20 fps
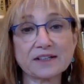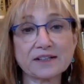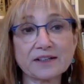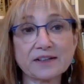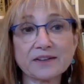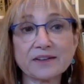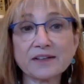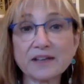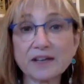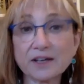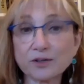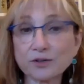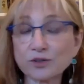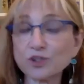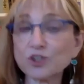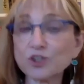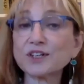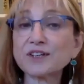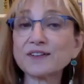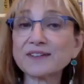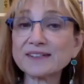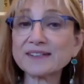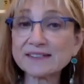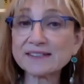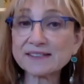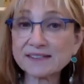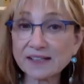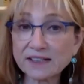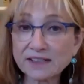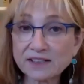the energy, the
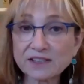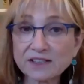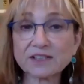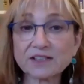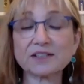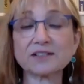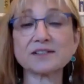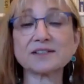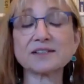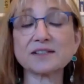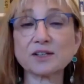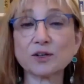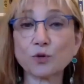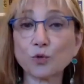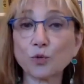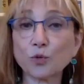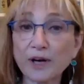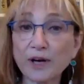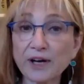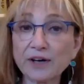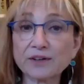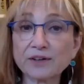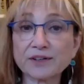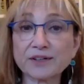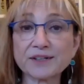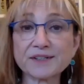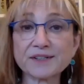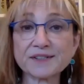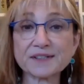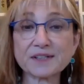sentience, the
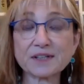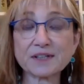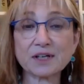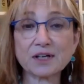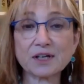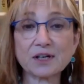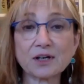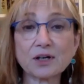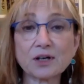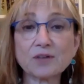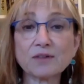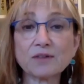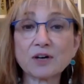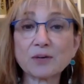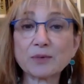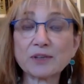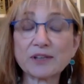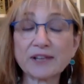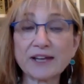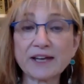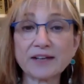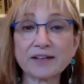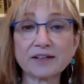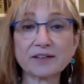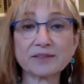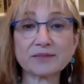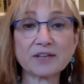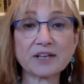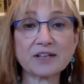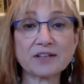awareness of our planet,
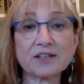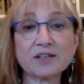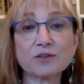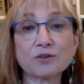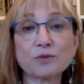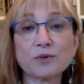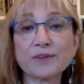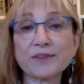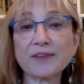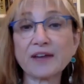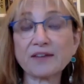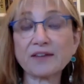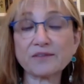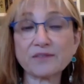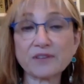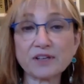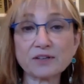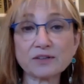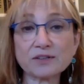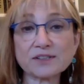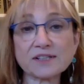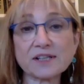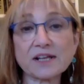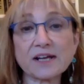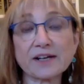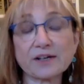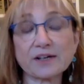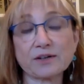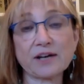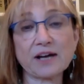and either what that feels
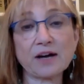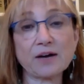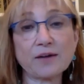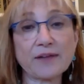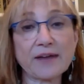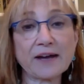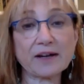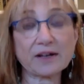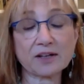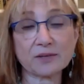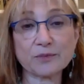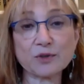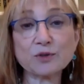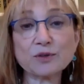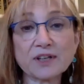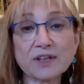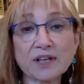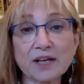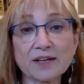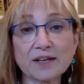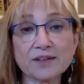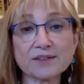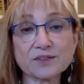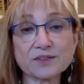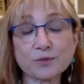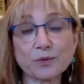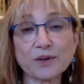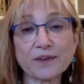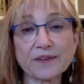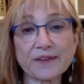like or how that communicates
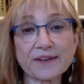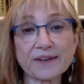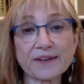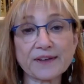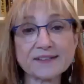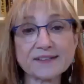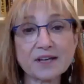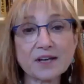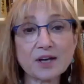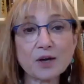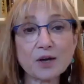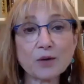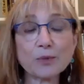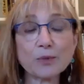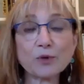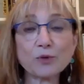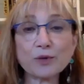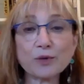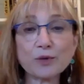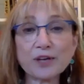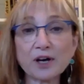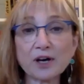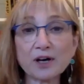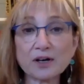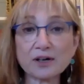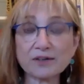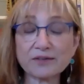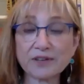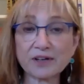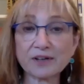with us. But we are
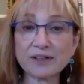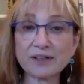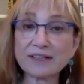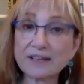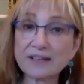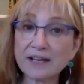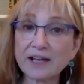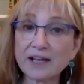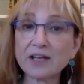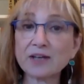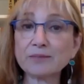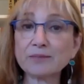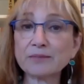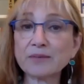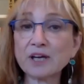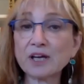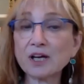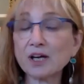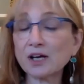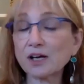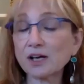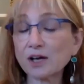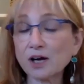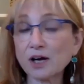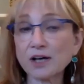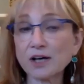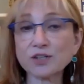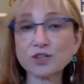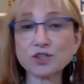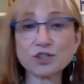a very name
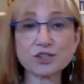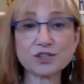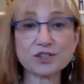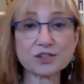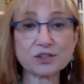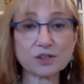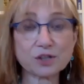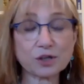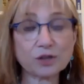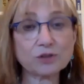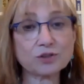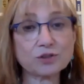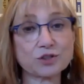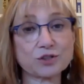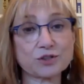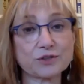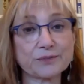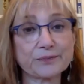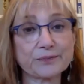conscious culture.